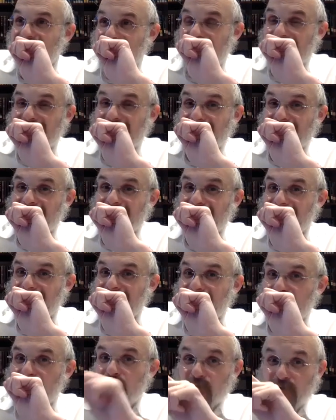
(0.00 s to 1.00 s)
Yes,
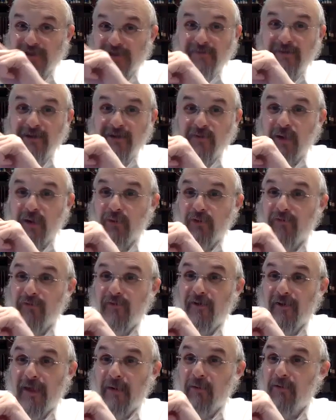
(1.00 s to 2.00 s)
which we'll see in a minute. That
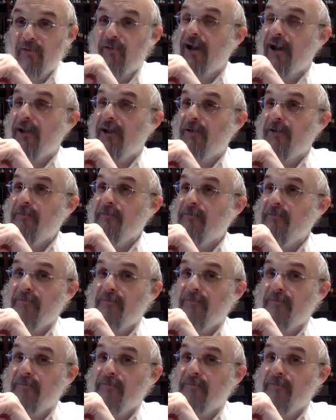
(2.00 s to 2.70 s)
will follow.